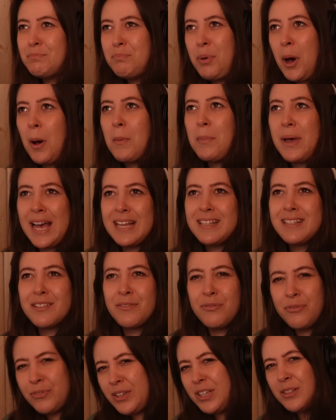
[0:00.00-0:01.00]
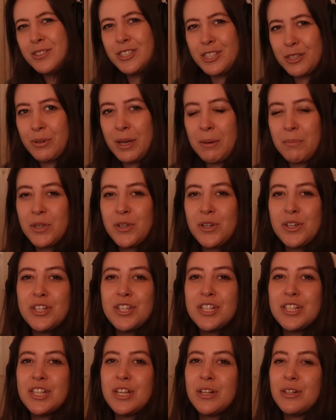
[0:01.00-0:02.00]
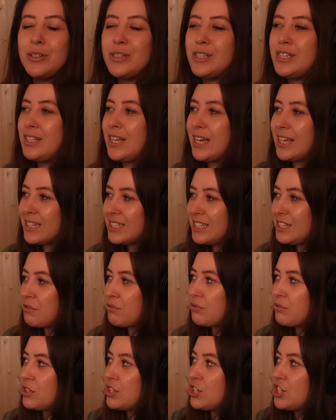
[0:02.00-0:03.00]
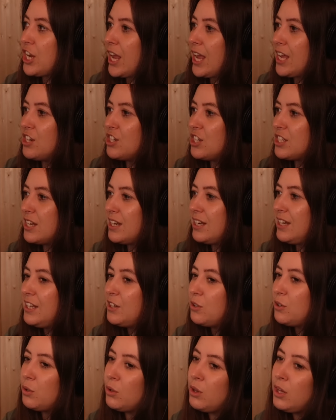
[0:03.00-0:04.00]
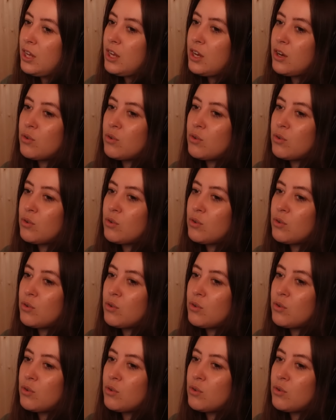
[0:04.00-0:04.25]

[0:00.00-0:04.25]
pop-esque feel to it, because she's including like different changes and little